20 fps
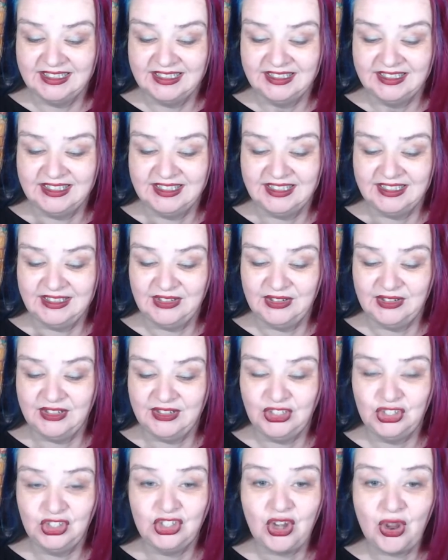sitting on
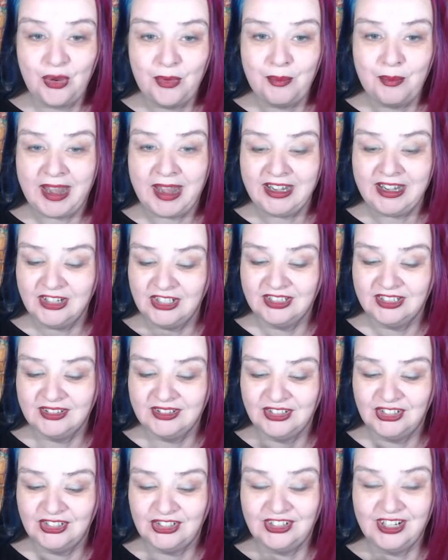a stone bench
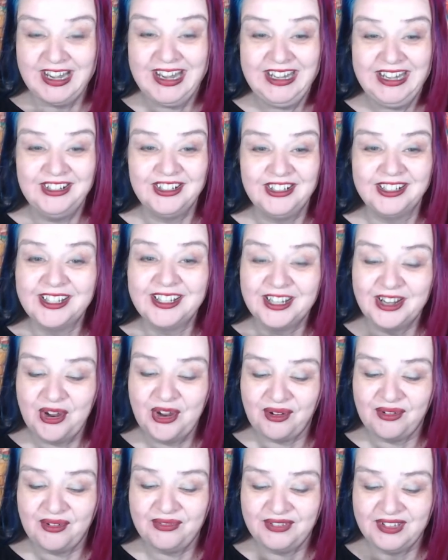in the street drinking
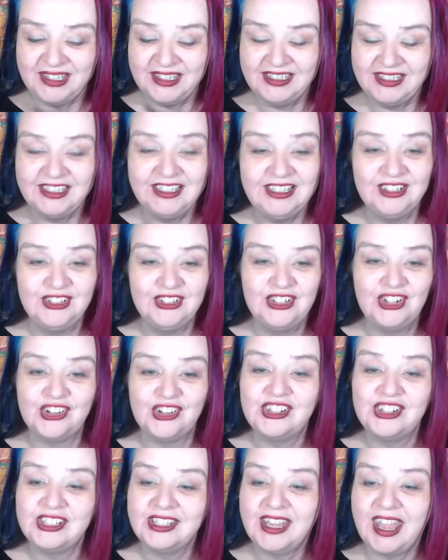coffee and eating
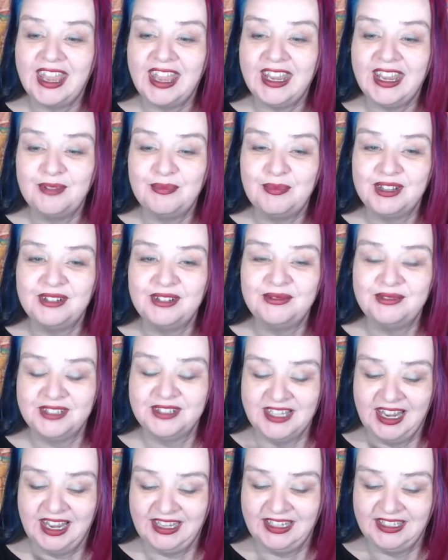chocolate cake, but it
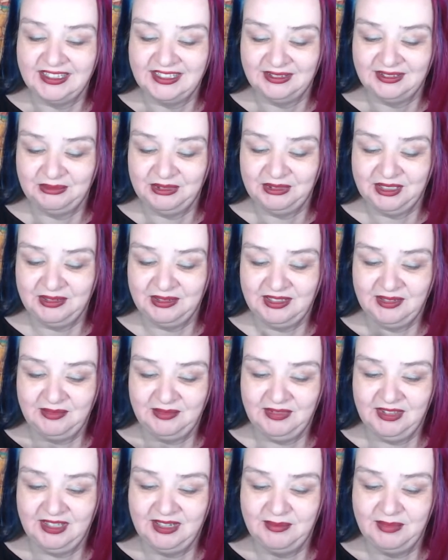was nice. It was
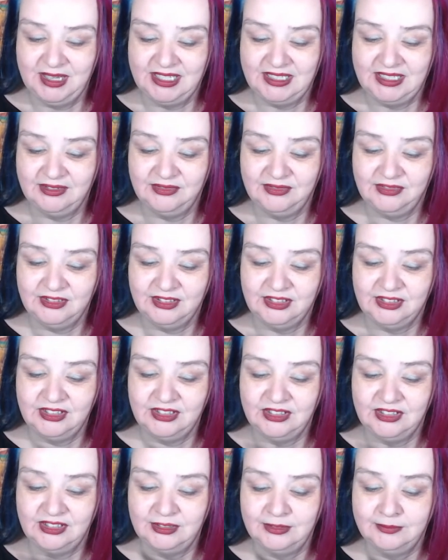something a bit different
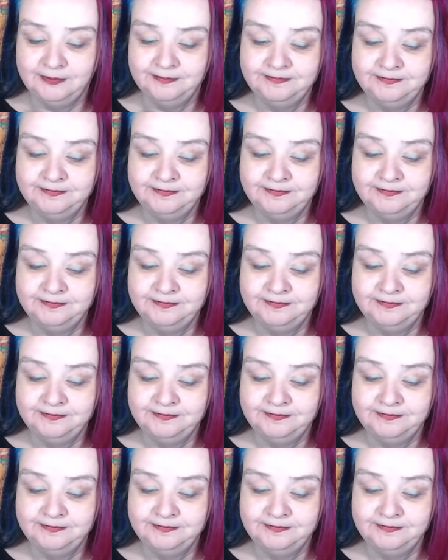to do.